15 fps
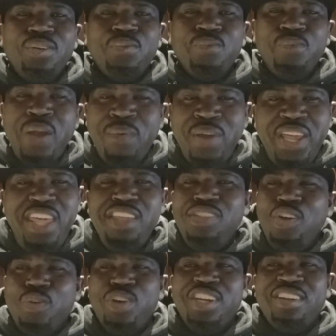Very
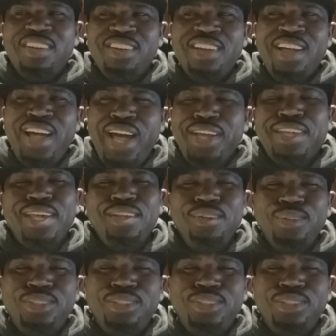ignorant. How can you